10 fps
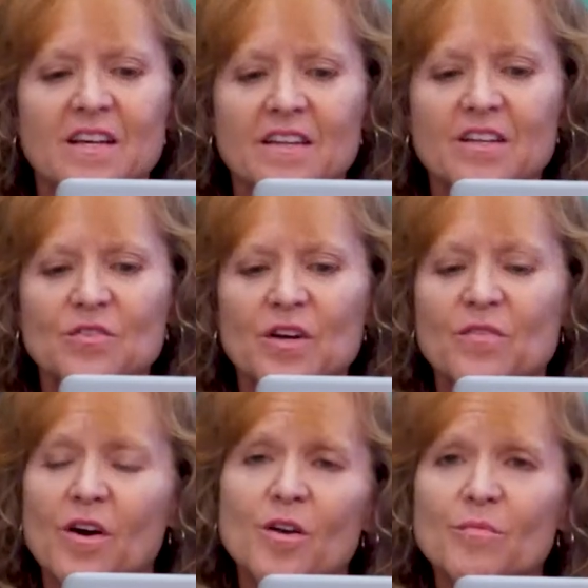that drive
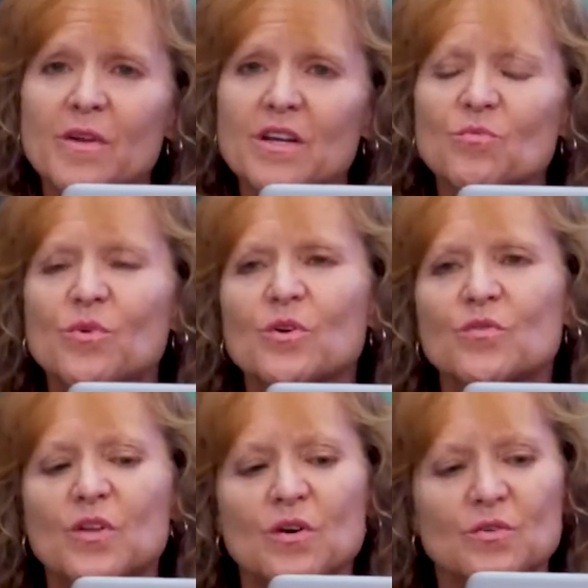automated
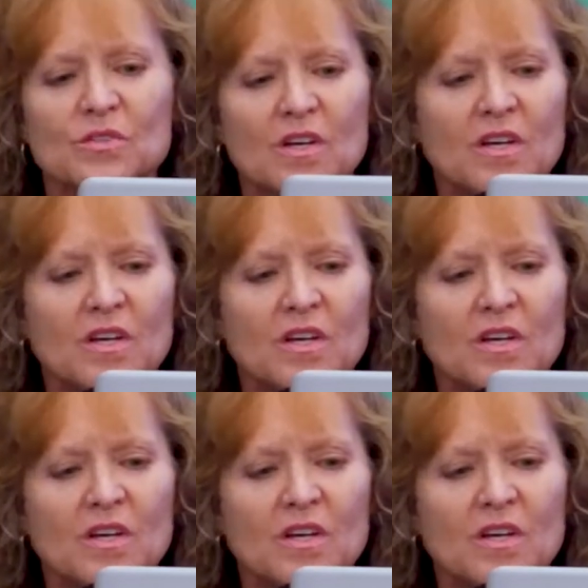workflows